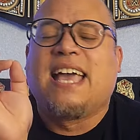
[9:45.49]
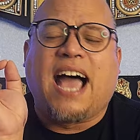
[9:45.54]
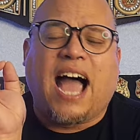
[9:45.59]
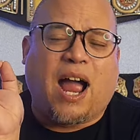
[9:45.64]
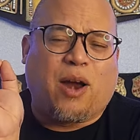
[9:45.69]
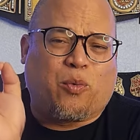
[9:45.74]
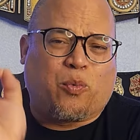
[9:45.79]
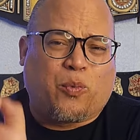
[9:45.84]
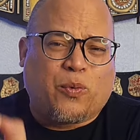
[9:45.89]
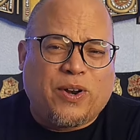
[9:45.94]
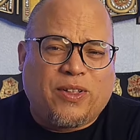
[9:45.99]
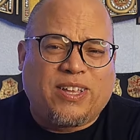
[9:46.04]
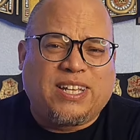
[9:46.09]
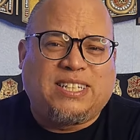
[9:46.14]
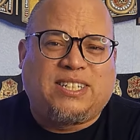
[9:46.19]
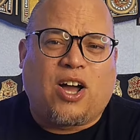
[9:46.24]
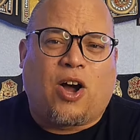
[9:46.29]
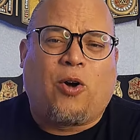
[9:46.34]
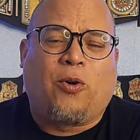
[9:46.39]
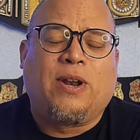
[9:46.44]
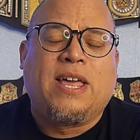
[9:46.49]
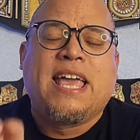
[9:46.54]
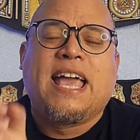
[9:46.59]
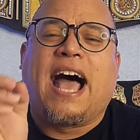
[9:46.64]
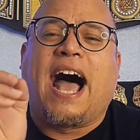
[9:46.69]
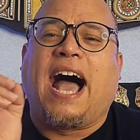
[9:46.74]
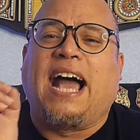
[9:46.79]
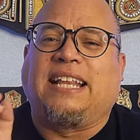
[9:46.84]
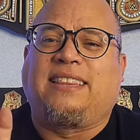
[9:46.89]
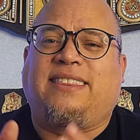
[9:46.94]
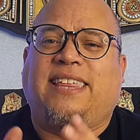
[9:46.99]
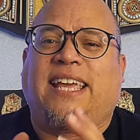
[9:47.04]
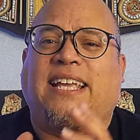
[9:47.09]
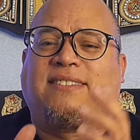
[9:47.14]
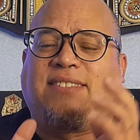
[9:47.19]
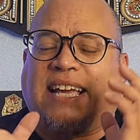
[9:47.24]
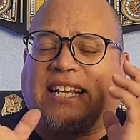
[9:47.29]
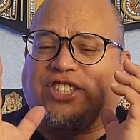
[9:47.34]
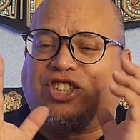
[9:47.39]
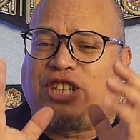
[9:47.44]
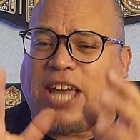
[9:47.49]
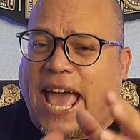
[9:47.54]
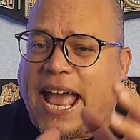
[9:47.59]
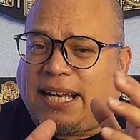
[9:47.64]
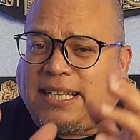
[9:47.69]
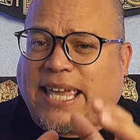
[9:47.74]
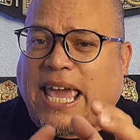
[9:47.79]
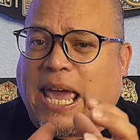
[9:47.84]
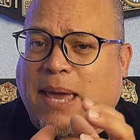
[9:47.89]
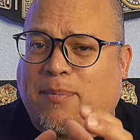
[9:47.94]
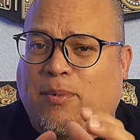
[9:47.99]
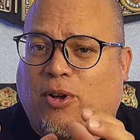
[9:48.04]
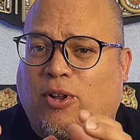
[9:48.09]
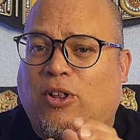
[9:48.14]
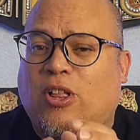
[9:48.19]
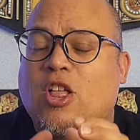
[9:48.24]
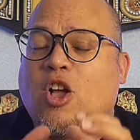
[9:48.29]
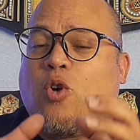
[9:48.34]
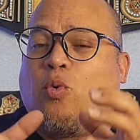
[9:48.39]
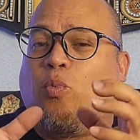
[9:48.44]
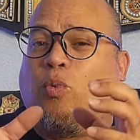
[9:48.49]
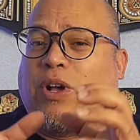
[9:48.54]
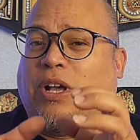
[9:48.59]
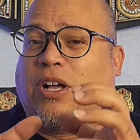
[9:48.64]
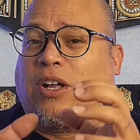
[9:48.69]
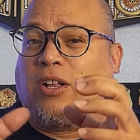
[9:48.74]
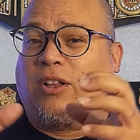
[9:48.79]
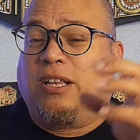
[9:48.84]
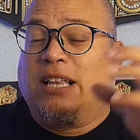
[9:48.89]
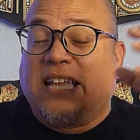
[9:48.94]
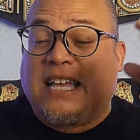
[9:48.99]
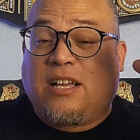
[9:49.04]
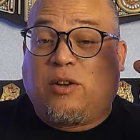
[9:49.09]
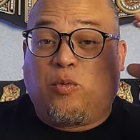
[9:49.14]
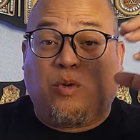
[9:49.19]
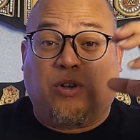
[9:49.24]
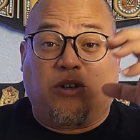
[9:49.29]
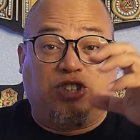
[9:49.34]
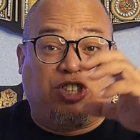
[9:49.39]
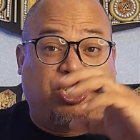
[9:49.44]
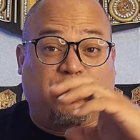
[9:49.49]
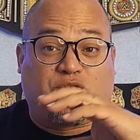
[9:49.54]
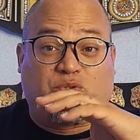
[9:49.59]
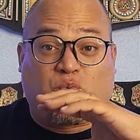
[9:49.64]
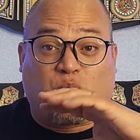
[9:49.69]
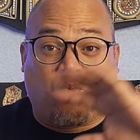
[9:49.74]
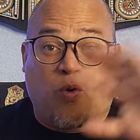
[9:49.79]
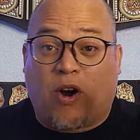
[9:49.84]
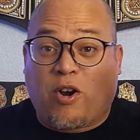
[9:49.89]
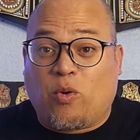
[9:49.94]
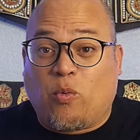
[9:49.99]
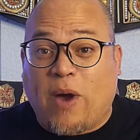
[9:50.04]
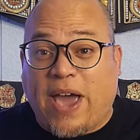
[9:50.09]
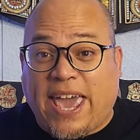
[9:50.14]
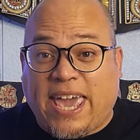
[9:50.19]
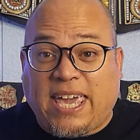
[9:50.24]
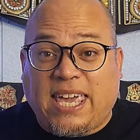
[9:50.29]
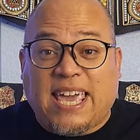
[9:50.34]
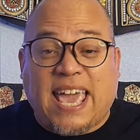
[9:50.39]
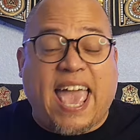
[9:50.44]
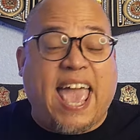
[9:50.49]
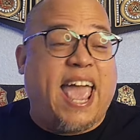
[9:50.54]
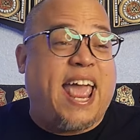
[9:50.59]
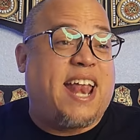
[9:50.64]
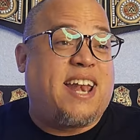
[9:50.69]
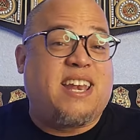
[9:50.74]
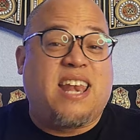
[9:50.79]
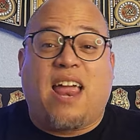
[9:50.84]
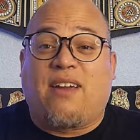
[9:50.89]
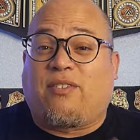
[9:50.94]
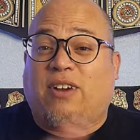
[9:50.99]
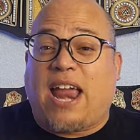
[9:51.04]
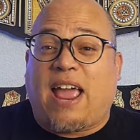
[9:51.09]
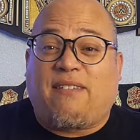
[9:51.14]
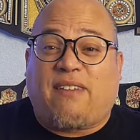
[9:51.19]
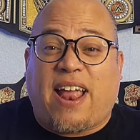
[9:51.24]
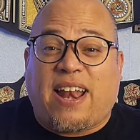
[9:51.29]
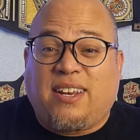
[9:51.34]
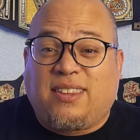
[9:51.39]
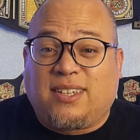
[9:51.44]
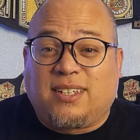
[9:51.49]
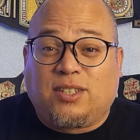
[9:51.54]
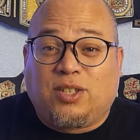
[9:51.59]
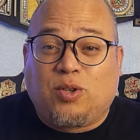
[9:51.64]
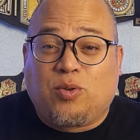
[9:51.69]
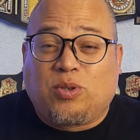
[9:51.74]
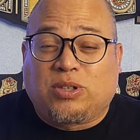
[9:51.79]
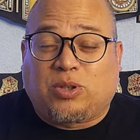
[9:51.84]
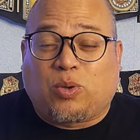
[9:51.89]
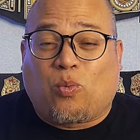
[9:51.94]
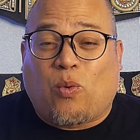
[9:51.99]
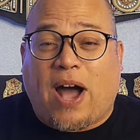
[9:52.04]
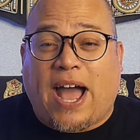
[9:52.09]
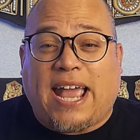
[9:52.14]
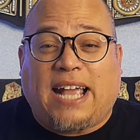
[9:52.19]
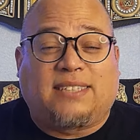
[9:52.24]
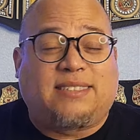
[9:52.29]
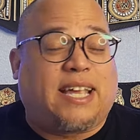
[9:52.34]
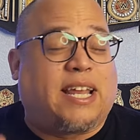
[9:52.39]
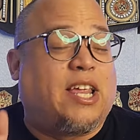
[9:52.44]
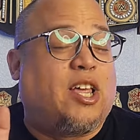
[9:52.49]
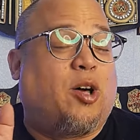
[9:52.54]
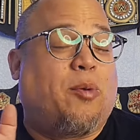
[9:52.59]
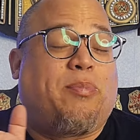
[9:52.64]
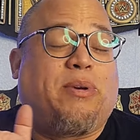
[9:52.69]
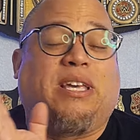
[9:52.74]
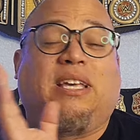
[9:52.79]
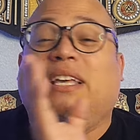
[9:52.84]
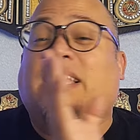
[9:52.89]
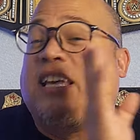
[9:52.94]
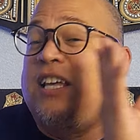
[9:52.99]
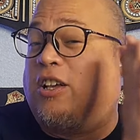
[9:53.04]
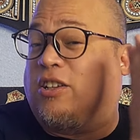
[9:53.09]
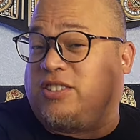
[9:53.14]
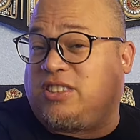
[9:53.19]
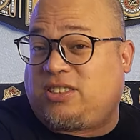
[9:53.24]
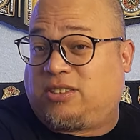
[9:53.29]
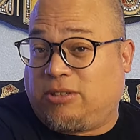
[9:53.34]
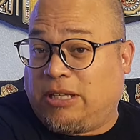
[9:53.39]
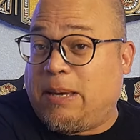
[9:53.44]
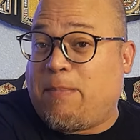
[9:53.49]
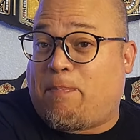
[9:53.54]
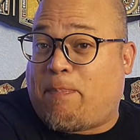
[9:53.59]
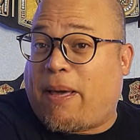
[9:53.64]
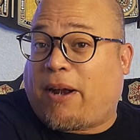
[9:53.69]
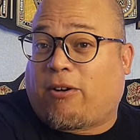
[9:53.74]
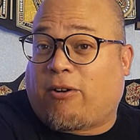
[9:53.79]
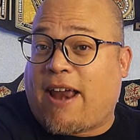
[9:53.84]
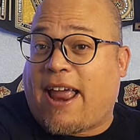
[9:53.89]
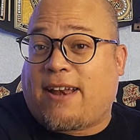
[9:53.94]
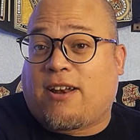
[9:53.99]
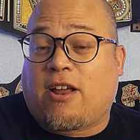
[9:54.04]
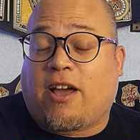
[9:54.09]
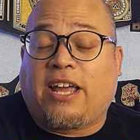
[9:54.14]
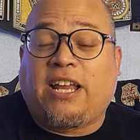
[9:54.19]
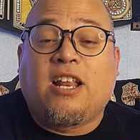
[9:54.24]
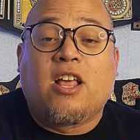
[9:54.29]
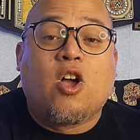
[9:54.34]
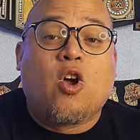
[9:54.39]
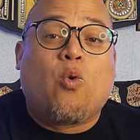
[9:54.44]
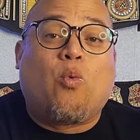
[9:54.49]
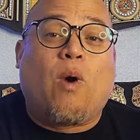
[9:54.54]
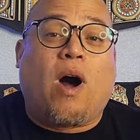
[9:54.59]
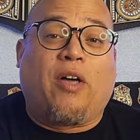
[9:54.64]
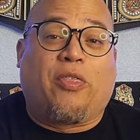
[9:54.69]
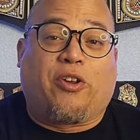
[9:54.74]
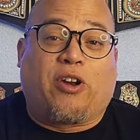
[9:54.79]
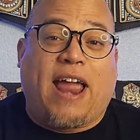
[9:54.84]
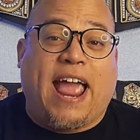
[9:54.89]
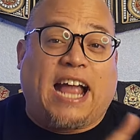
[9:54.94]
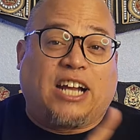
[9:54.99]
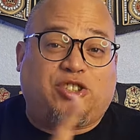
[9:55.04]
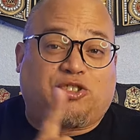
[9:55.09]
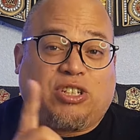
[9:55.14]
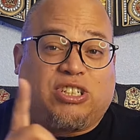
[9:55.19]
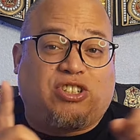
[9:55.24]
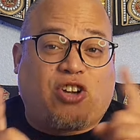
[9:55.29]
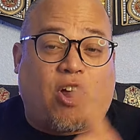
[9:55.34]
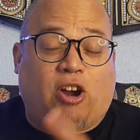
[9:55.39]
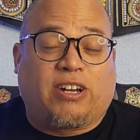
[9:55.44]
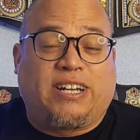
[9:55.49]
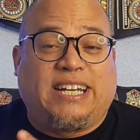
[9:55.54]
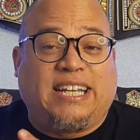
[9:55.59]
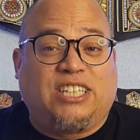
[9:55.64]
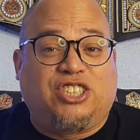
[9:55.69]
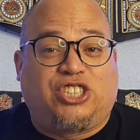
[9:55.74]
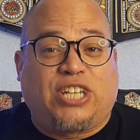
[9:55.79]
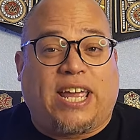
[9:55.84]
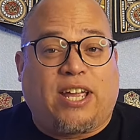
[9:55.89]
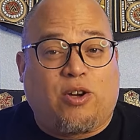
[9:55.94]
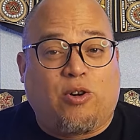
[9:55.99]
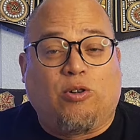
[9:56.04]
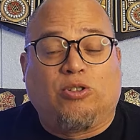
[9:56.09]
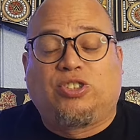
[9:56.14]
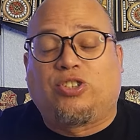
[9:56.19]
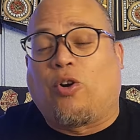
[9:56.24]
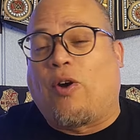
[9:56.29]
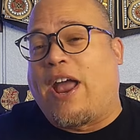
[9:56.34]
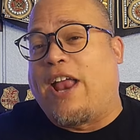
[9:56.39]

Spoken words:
I really don't. I think that Chad Gable will just run away and never have anything to do with the Wyatts, and he'll sleep better at night while they're actually targeting Jey Uso.